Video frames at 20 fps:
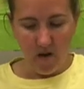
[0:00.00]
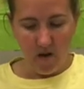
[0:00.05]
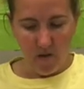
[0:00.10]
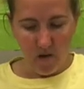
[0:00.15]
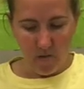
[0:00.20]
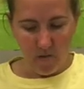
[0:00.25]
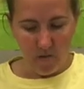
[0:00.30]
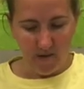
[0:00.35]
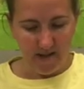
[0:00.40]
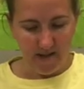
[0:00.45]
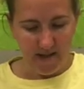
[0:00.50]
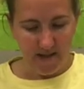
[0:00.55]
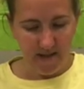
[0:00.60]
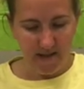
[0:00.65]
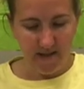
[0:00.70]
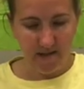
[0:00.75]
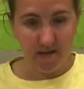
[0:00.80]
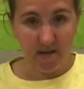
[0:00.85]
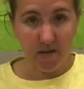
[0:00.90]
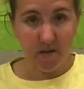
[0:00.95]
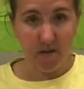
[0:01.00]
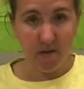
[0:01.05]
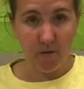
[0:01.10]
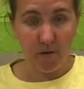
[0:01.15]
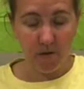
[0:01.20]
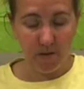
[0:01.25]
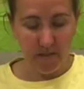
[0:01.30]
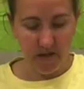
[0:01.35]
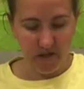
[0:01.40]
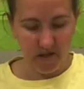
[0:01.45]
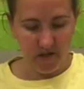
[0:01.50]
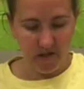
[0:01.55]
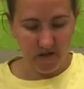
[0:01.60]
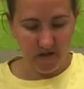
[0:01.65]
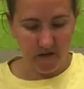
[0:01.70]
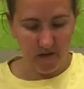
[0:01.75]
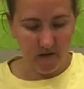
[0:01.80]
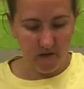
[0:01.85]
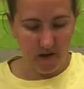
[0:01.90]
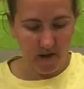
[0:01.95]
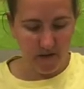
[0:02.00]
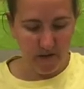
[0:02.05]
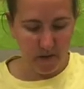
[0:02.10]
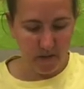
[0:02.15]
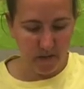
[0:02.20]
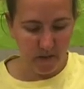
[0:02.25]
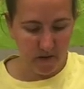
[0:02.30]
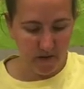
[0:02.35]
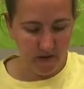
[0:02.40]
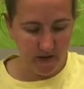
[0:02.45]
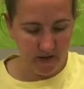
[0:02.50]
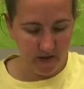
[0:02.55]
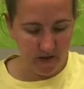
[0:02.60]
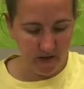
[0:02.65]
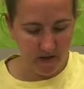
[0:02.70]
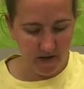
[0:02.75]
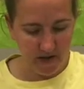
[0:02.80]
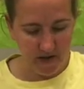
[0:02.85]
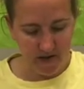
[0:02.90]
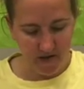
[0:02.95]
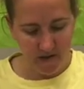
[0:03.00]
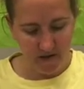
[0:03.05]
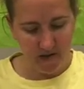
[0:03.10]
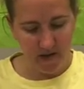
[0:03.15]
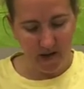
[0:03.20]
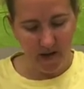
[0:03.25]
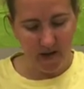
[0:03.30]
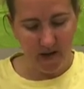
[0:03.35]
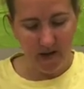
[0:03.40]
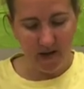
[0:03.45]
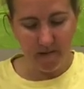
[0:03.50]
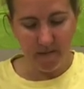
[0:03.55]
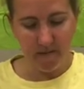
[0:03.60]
Once that is done, you want to make sure that you have your board as straight as you can get it.